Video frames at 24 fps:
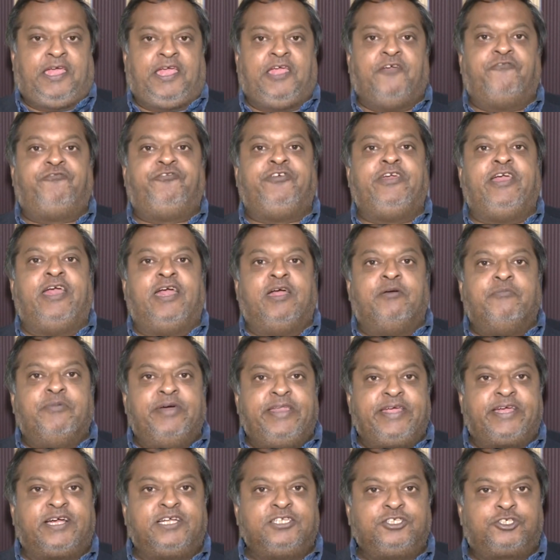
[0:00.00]
If the
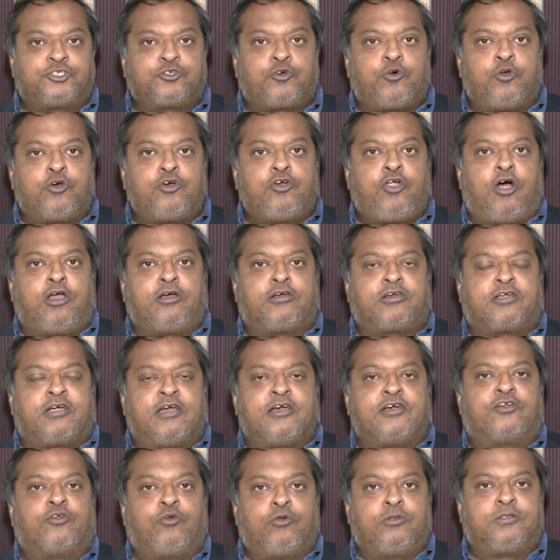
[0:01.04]
Americans could not
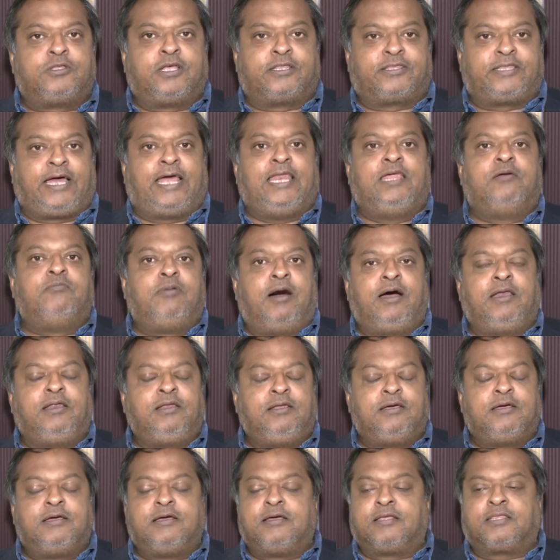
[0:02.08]
control the
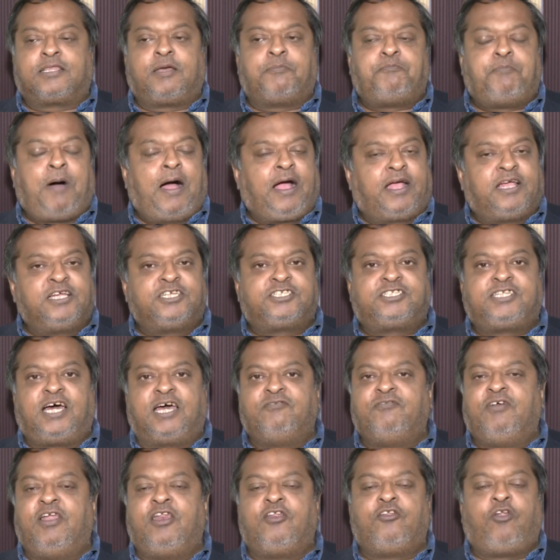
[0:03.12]
Taliban, the
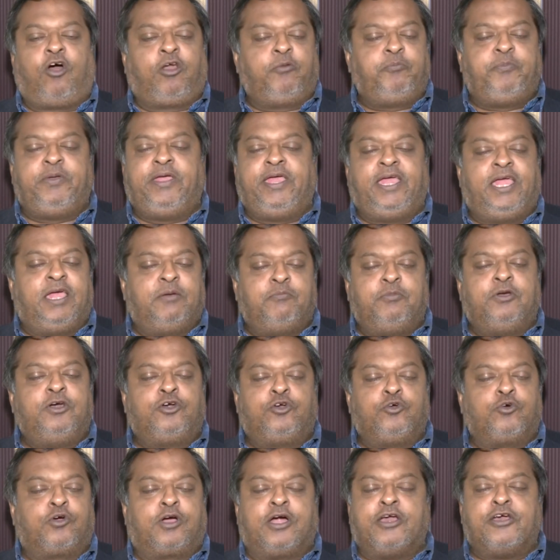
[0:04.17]
Pakistan will not be able
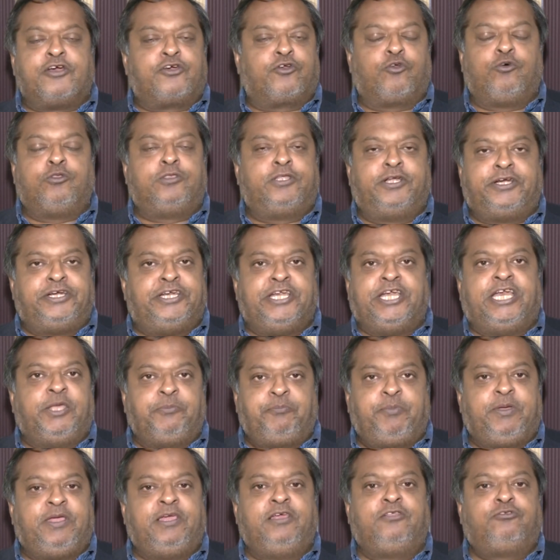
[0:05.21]
to control the
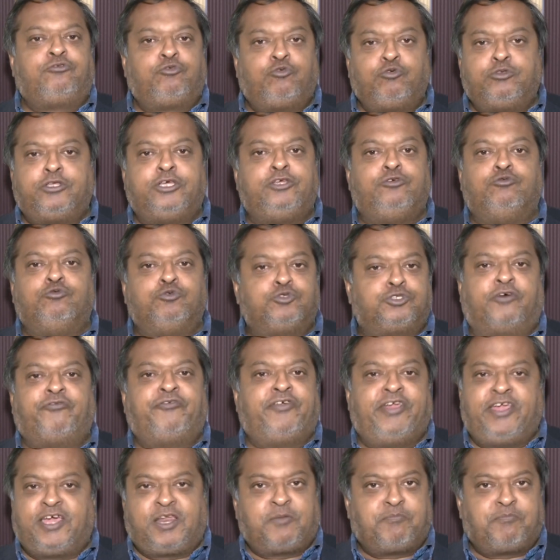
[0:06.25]
TTP through the use of air